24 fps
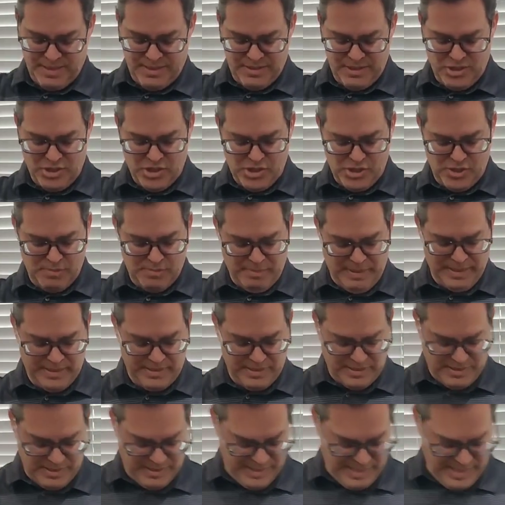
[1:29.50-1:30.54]
This shirt
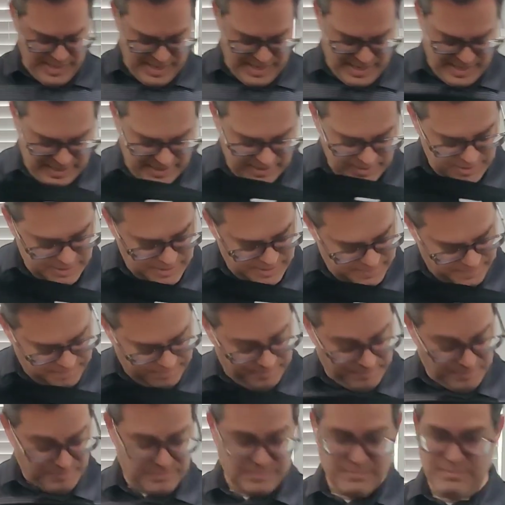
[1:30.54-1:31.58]
basically it
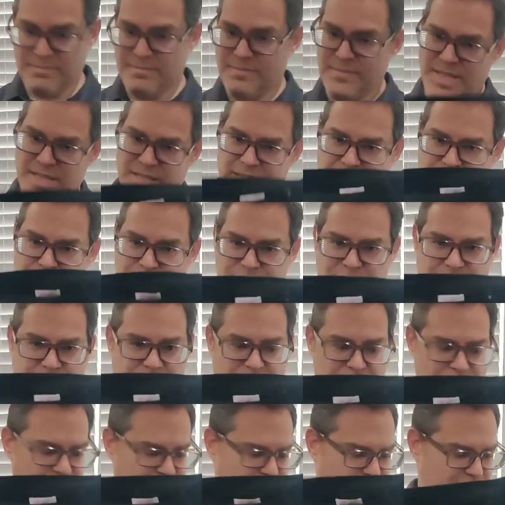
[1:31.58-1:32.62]

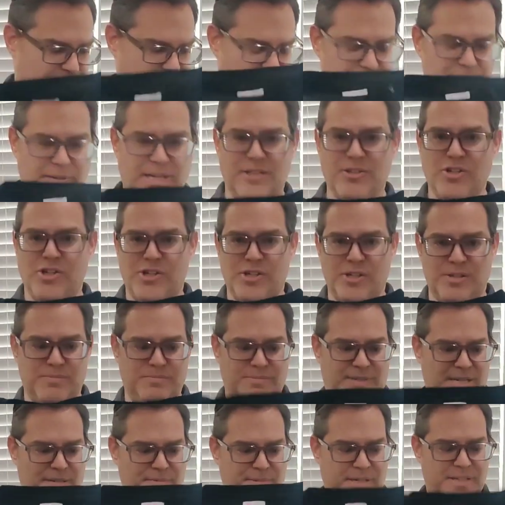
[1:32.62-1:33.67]
looks just like a regular shirt
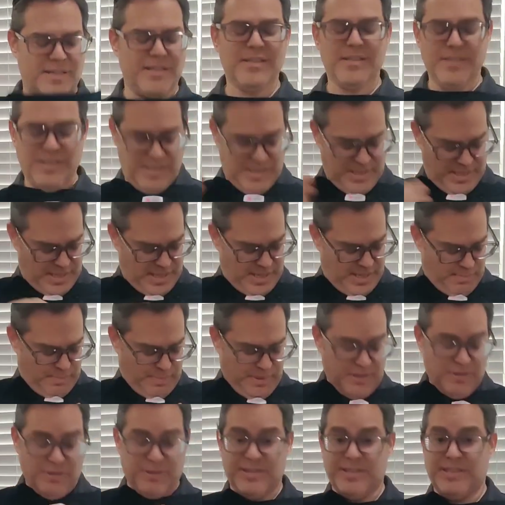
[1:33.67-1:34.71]
when I wear it,
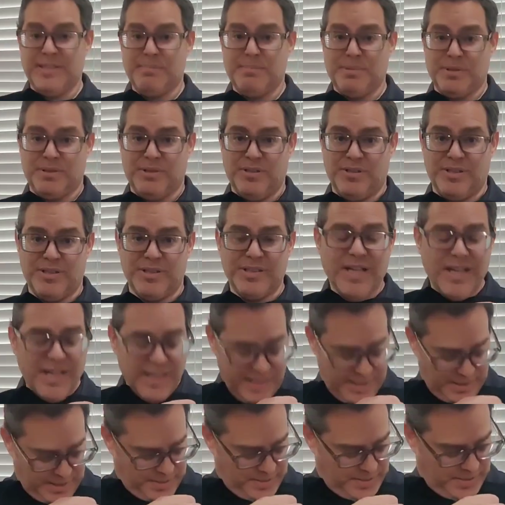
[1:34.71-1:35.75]
but there are zippers on the
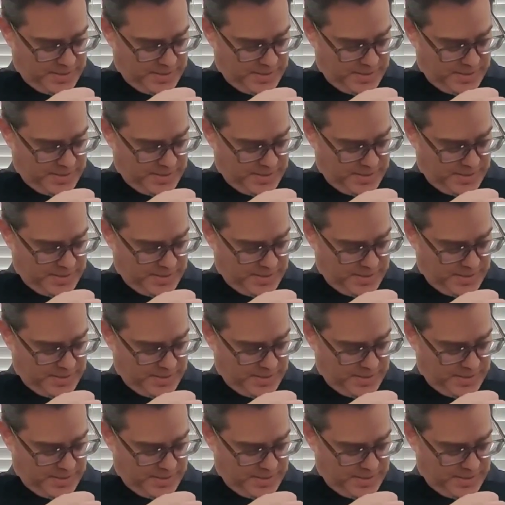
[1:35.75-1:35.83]
side.